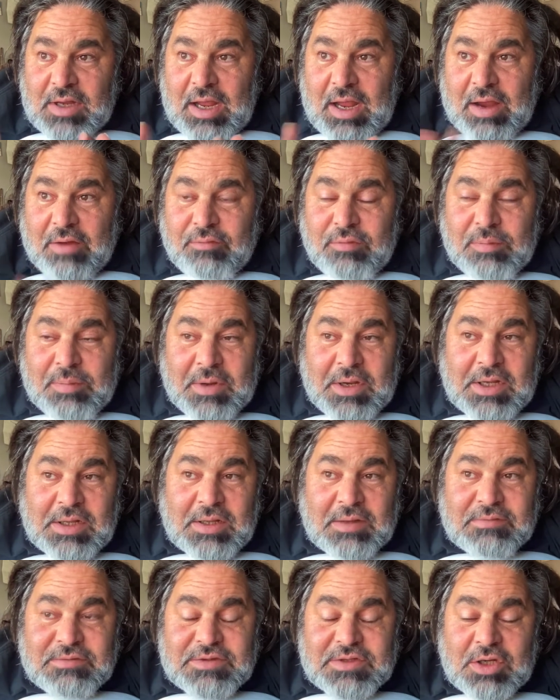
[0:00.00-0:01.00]
Everybody
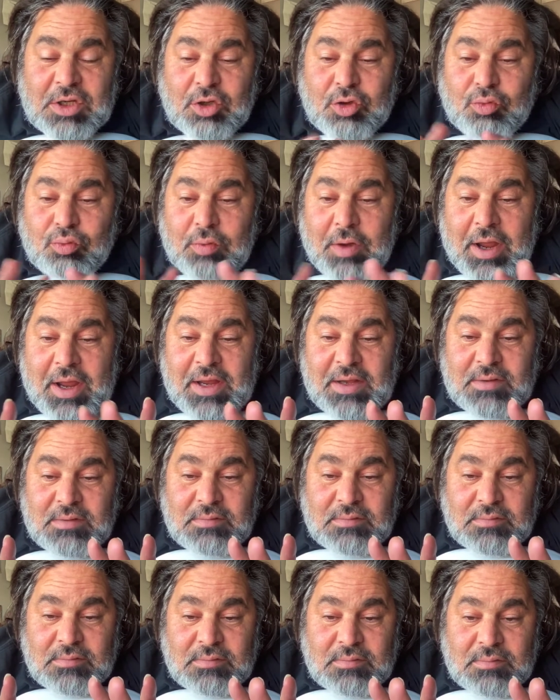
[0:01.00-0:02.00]
lives in a great
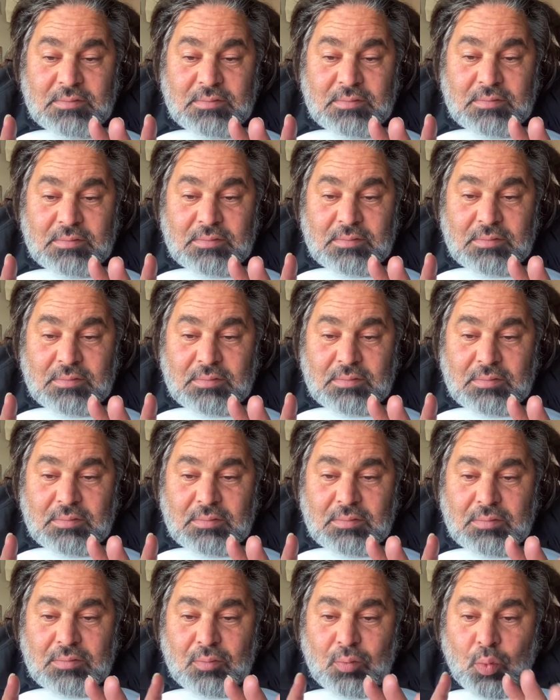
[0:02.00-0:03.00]

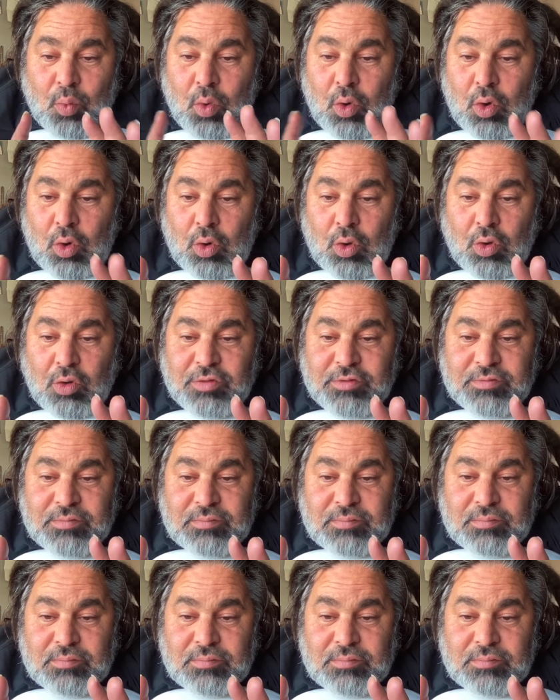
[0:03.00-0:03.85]
world,